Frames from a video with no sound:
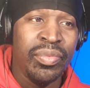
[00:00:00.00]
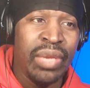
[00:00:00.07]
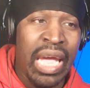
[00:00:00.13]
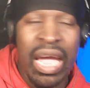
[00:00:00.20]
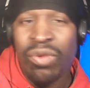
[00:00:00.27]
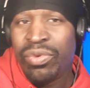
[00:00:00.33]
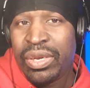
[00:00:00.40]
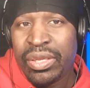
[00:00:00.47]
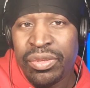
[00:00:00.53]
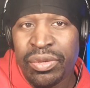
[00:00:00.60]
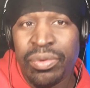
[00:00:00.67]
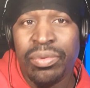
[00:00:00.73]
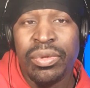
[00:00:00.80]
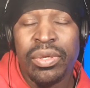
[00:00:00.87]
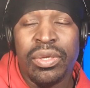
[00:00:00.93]
I really
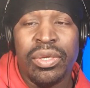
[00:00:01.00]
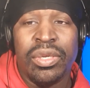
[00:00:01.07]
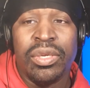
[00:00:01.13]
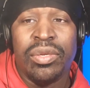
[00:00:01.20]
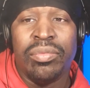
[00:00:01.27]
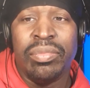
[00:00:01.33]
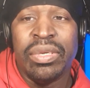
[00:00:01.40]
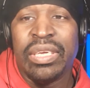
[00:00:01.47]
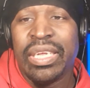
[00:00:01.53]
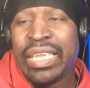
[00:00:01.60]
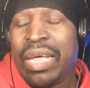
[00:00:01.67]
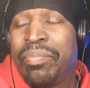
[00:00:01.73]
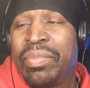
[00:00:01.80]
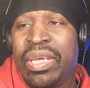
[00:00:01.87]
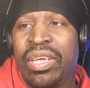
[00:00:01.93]
do. Because
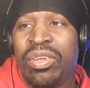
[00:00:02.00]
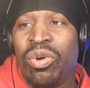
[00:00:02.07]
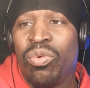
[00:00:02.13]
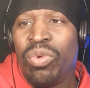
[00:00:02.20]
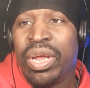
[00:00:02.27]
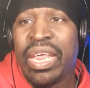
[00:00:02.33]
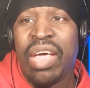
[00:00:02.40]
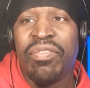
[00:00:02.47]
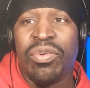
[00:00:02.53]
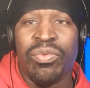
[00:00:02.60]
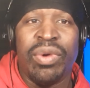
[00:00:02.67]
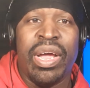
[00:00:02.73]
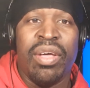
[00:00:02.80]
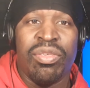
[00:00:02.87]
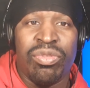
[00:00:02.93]
that means whatever
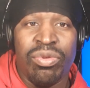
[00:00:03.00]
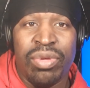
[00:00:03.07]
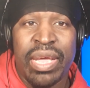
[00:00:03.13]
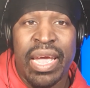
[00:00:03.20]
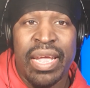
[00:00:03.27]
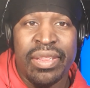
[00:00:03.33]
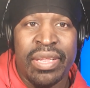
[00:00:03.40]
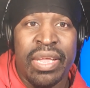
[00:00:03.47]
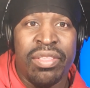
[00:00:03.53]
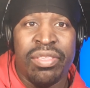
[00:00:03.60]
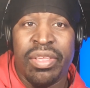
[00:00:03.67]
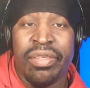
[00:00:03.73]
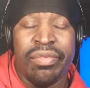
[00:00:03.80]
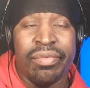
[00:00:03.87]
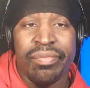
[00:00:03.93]
rounds you got, they
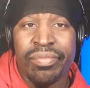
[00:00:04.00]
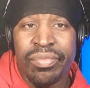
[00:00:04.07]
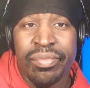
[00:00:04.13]
just